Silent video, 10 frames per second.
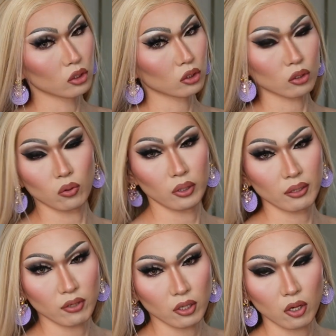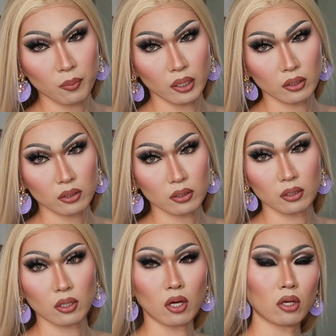So leave a comment
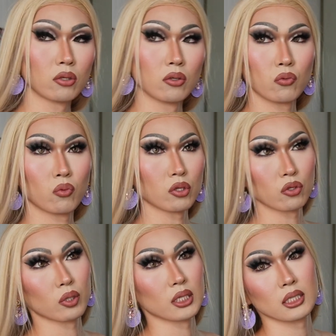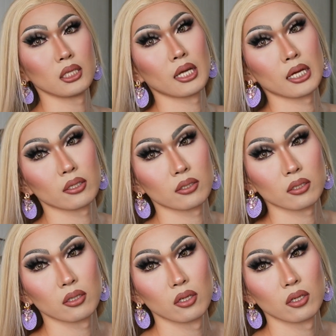on what you want to see next.